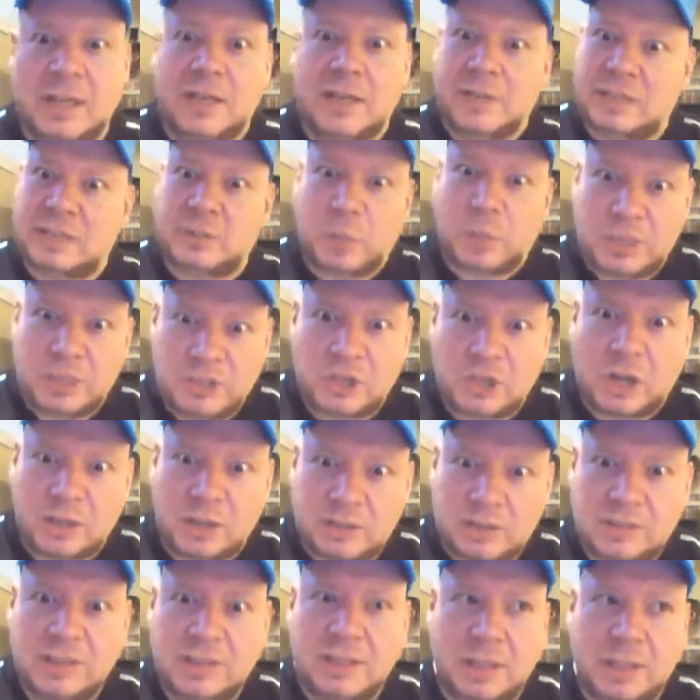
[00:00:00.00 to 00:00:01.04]
That's why John
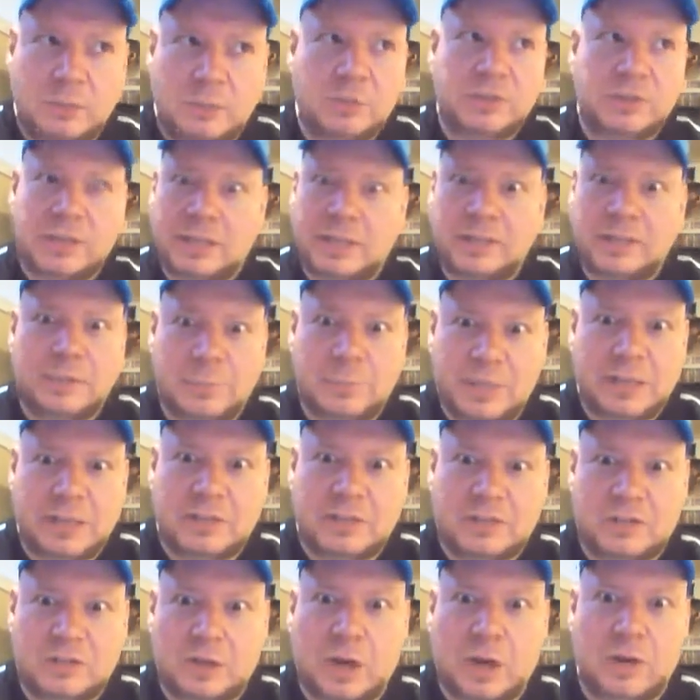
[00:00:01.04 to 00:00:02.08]
Cena was like the
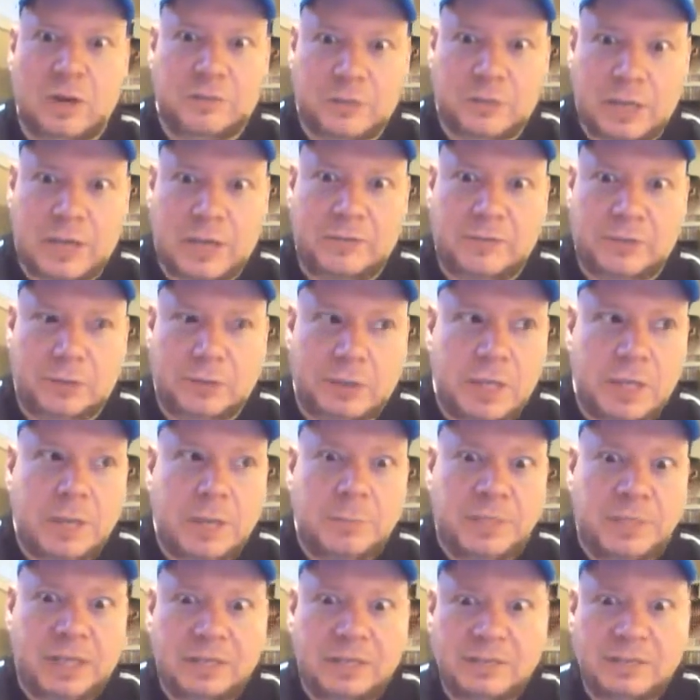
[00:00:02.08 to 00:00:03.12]
biggest star forever,
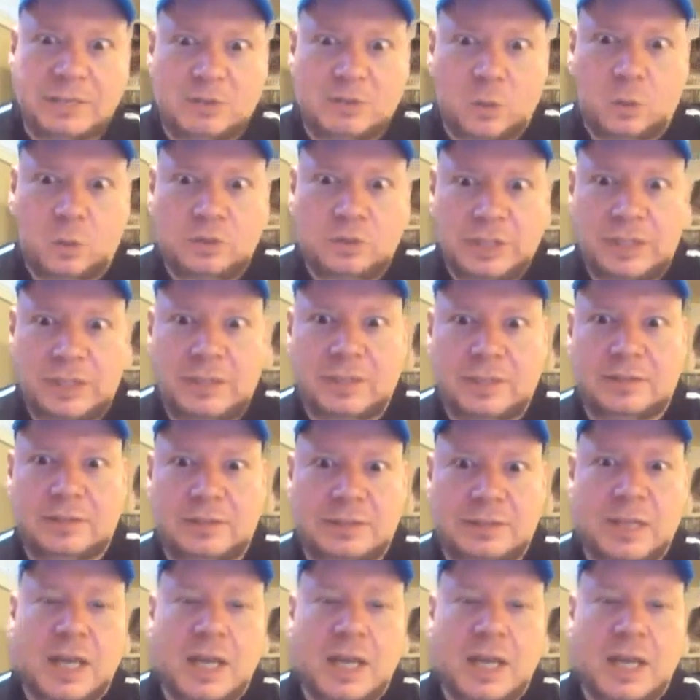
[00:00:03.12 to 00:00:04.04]
because he sold tickets.